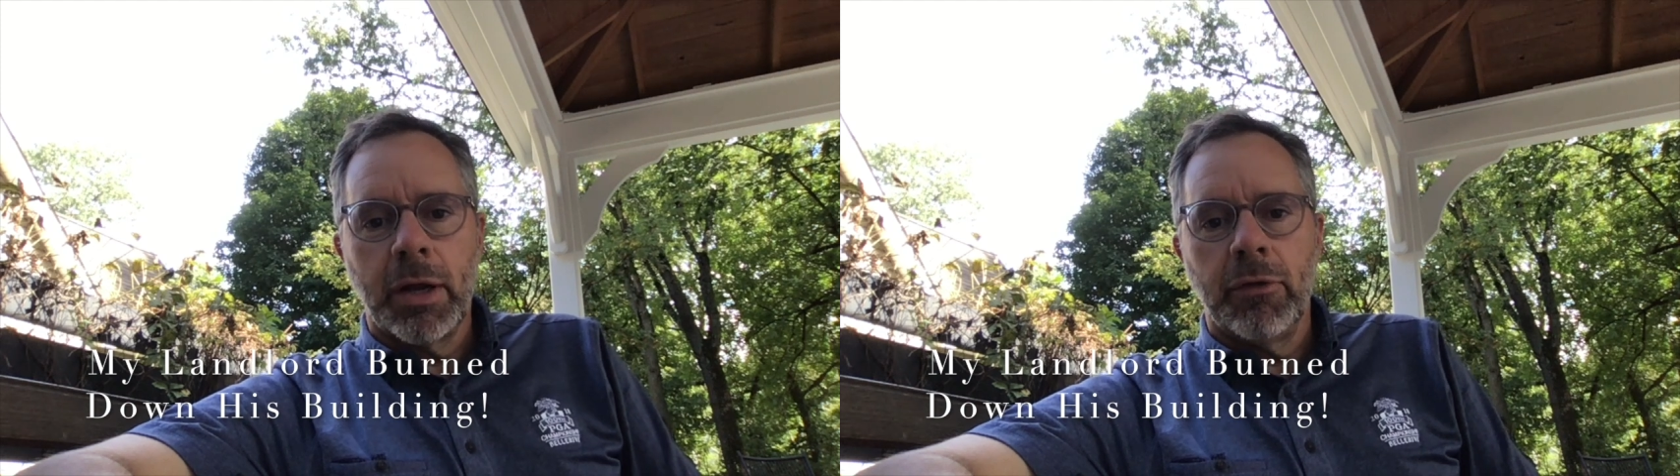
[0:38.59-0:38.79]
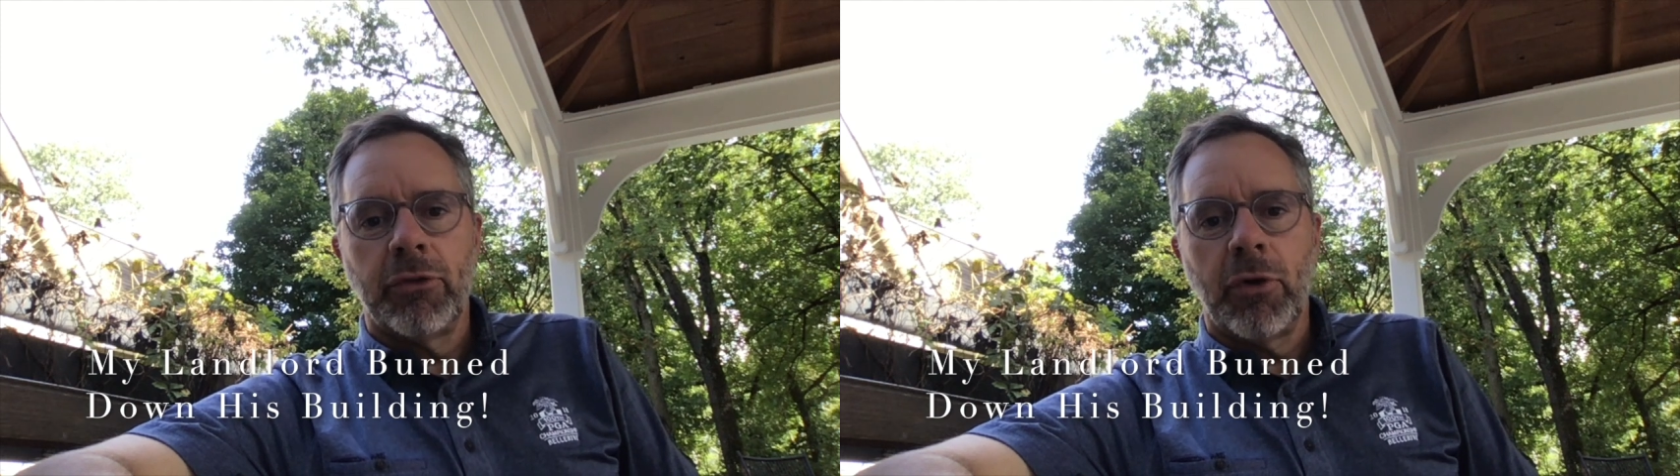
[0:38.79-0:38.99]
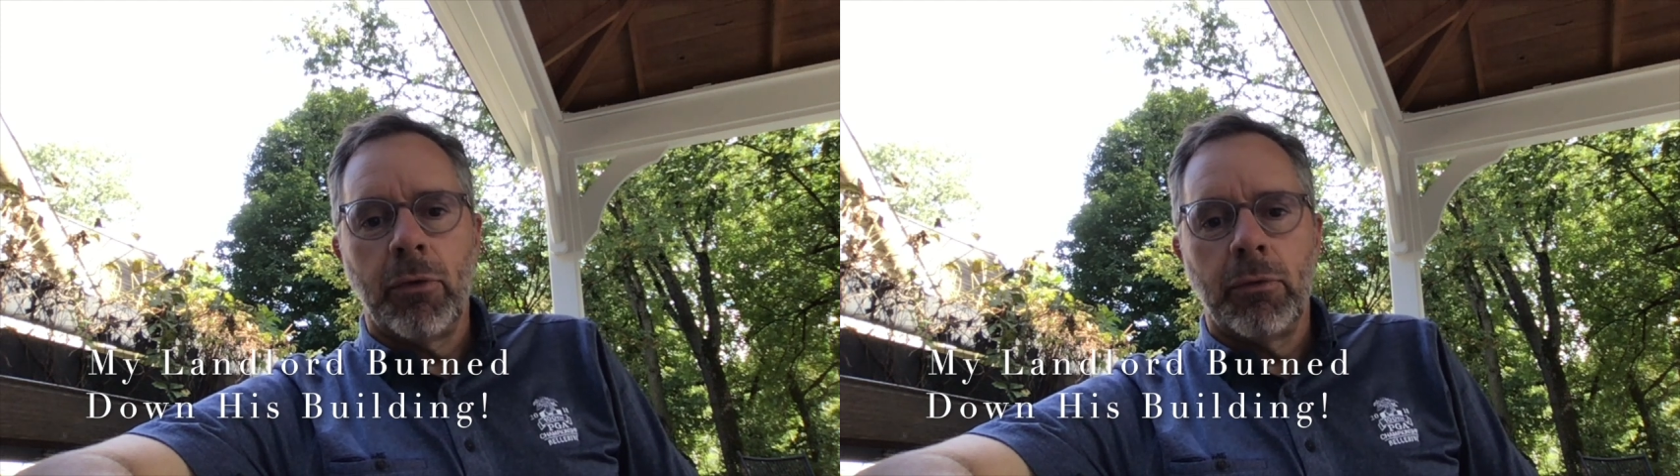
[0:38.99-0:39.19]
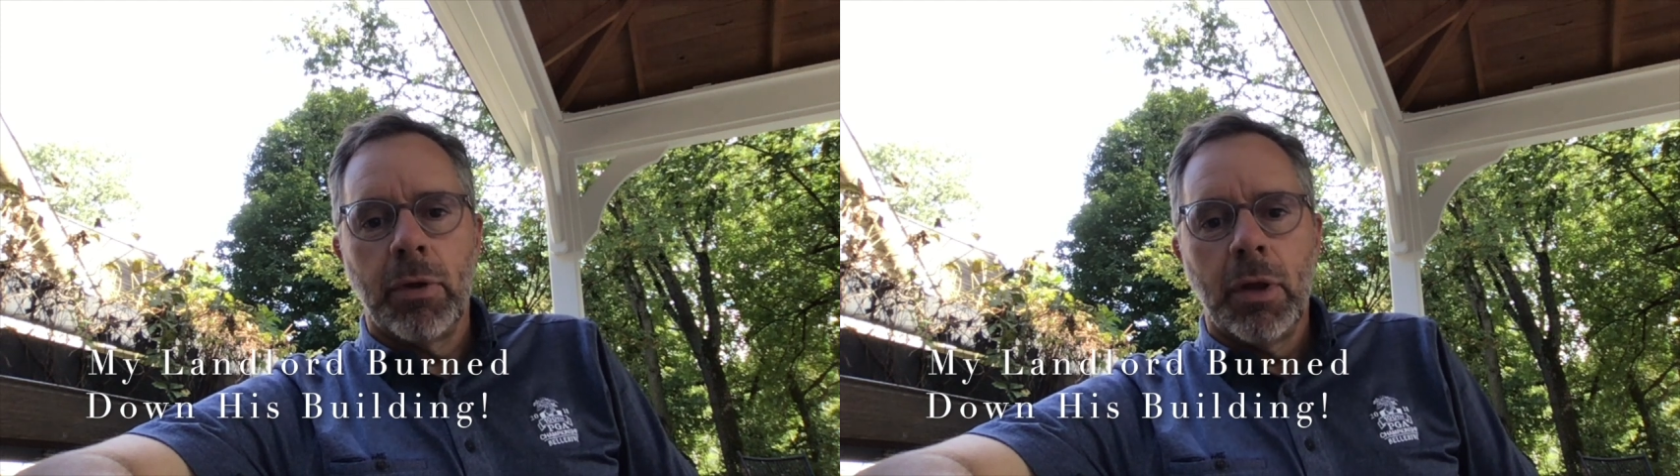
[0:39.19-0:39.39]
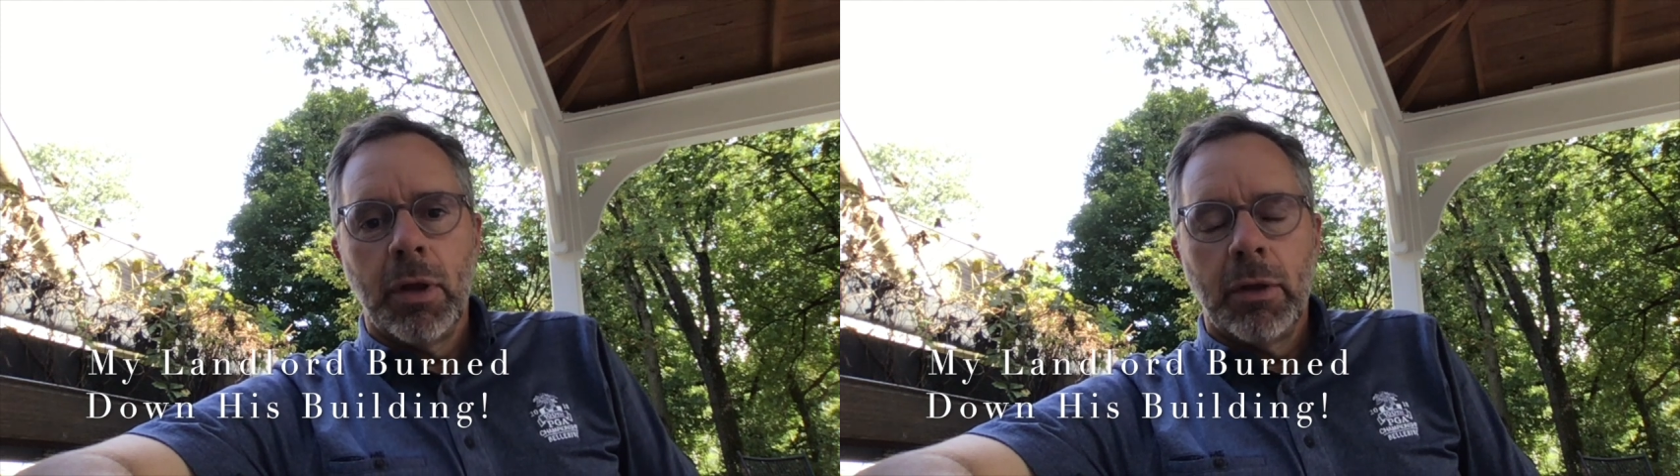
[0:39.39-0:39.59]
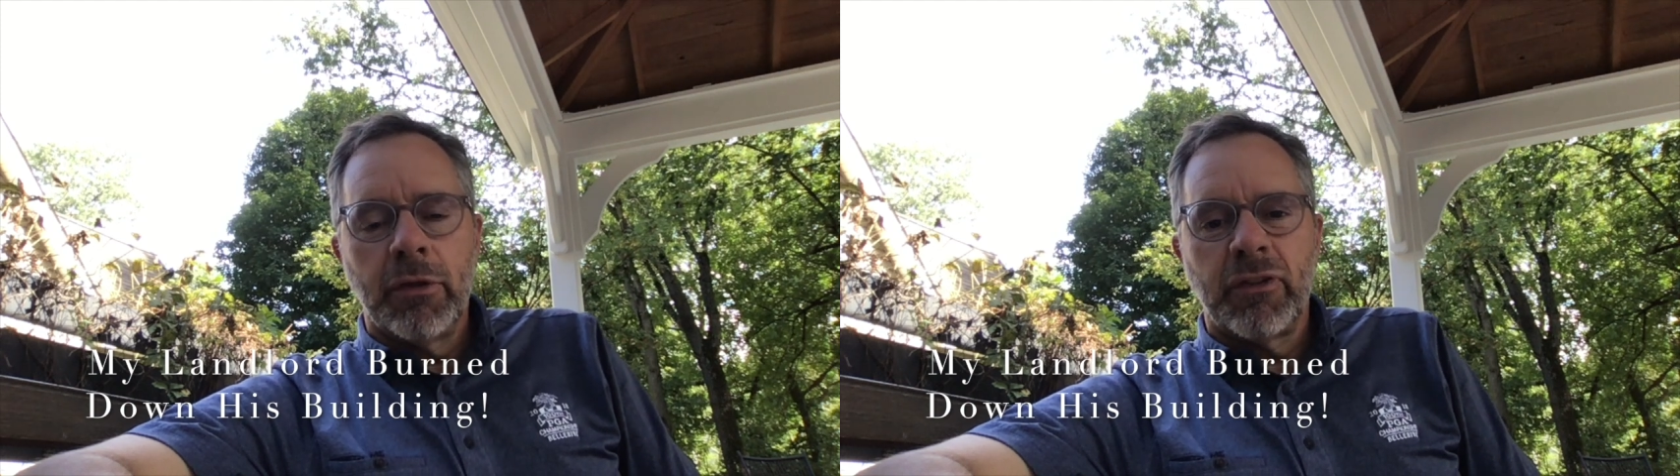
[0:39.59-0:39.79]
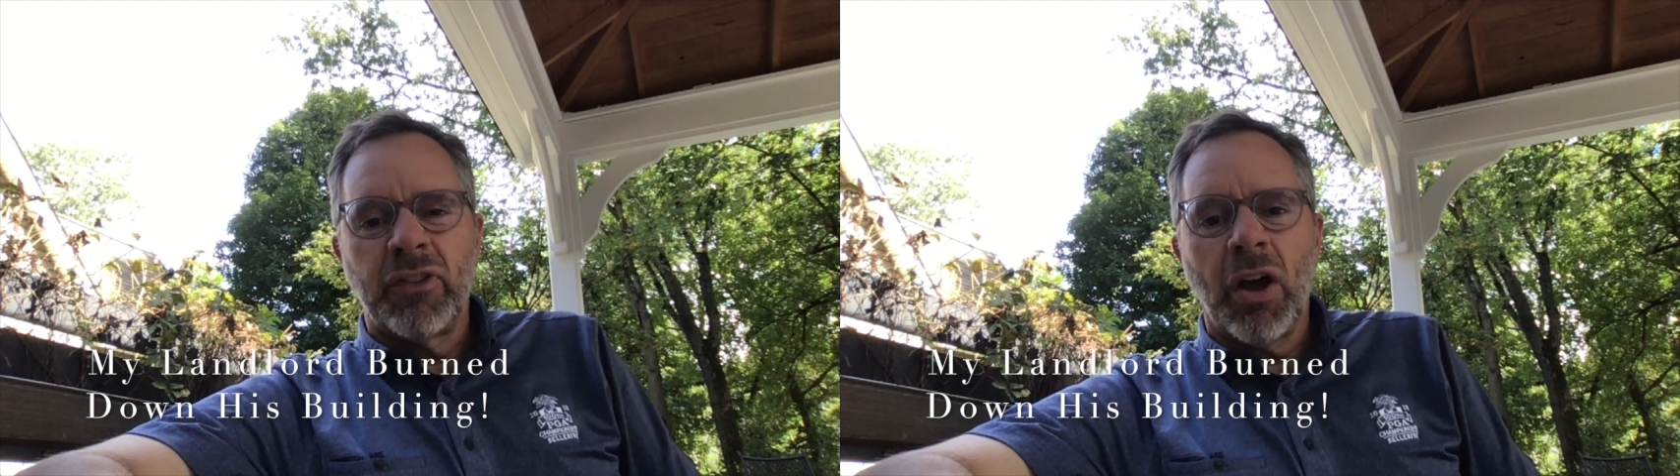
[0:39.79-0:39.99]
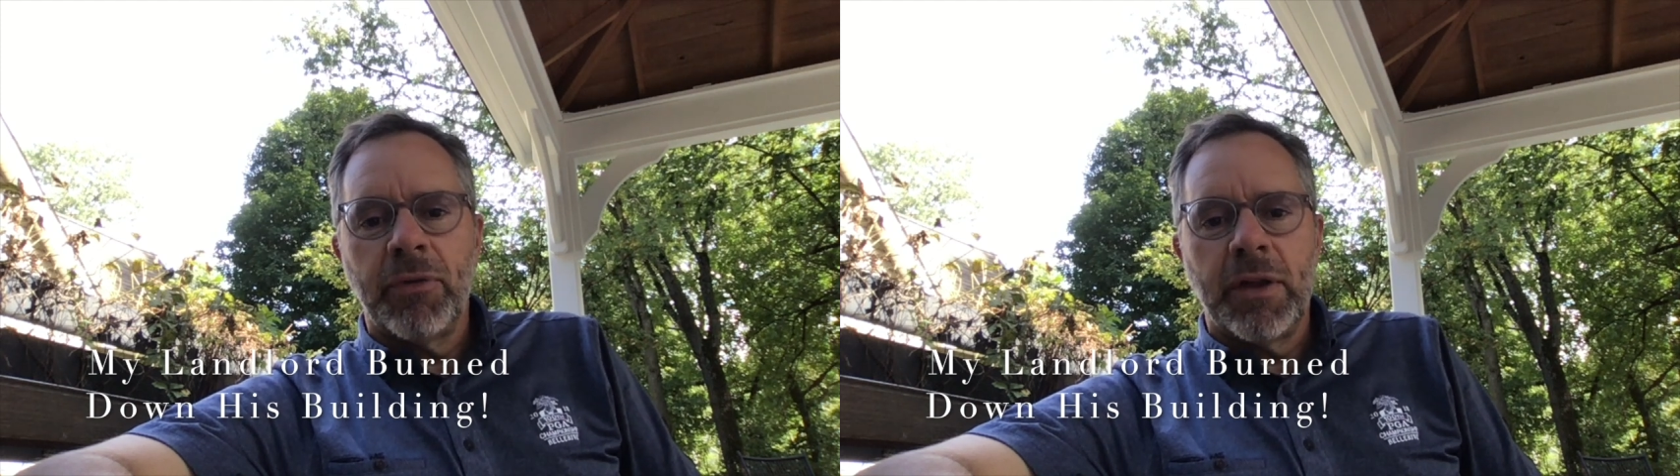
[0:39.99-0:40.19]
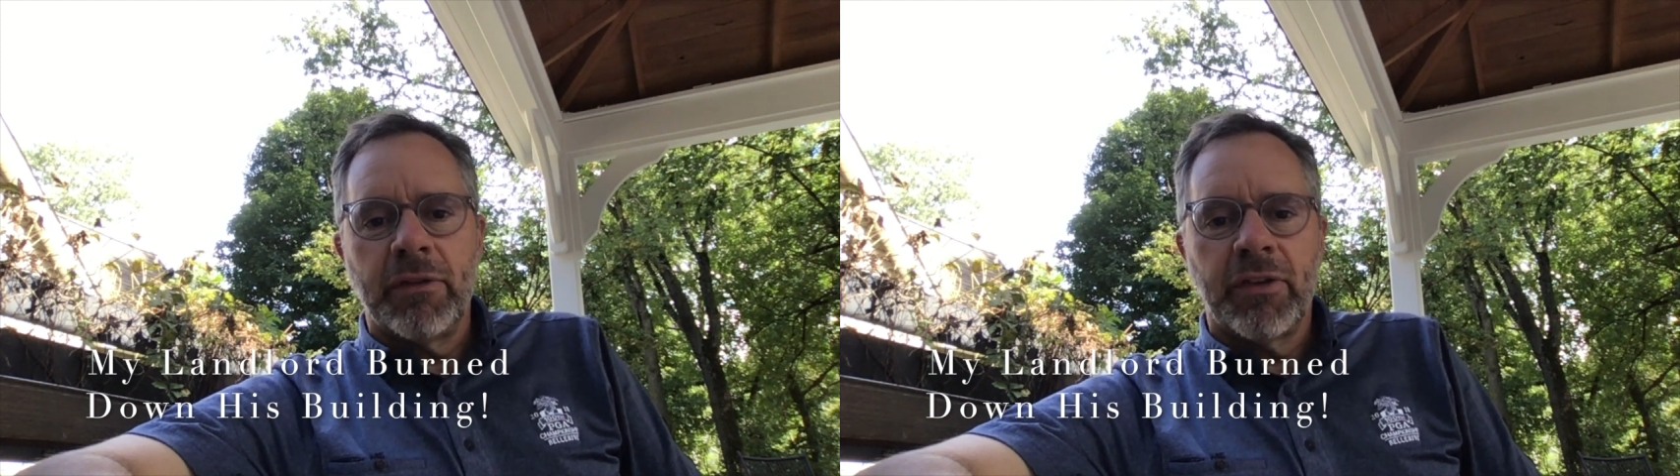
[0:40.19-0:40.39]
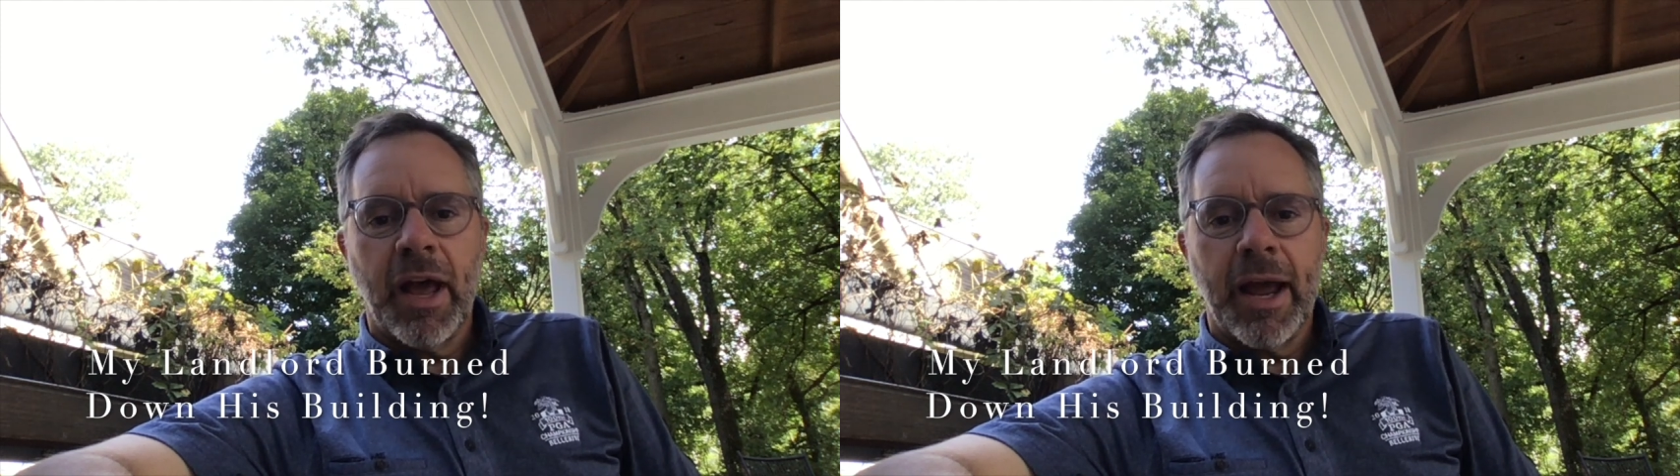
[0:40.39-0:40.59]
You just own the stuff
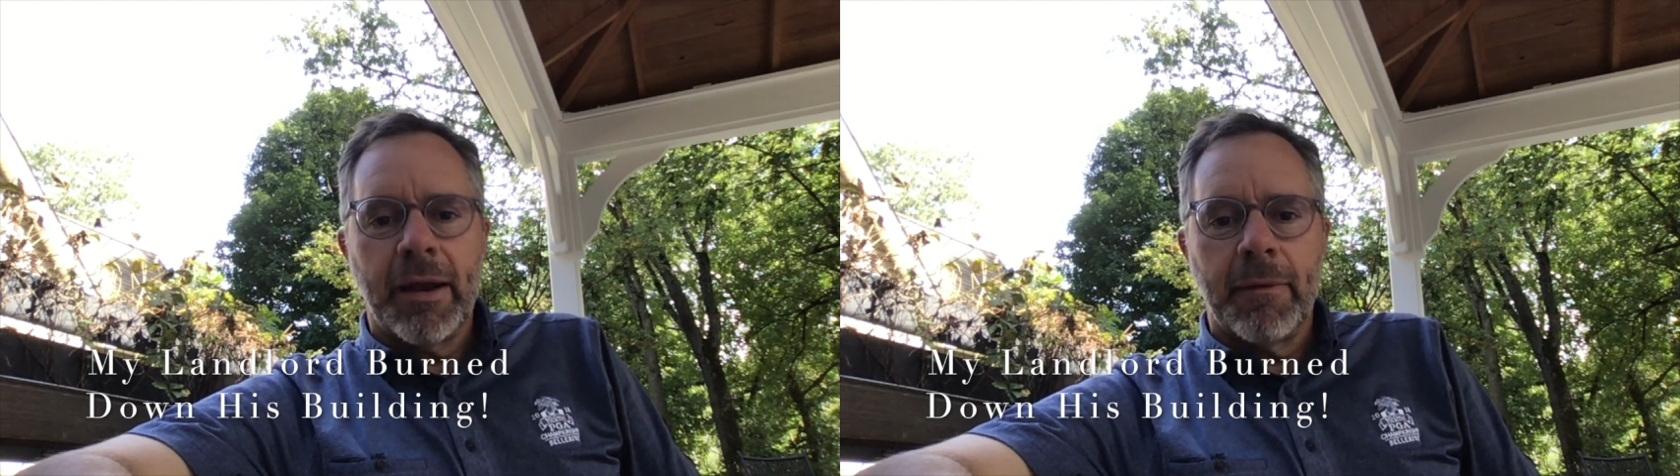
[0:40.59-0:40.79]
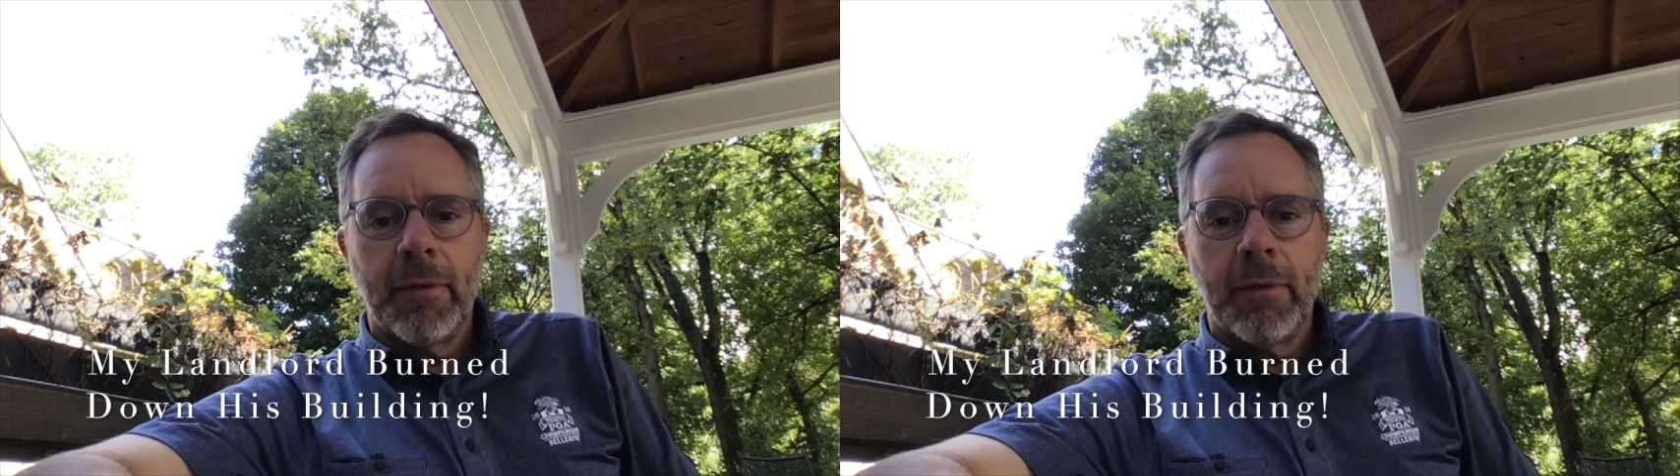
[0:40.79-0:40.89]
inside.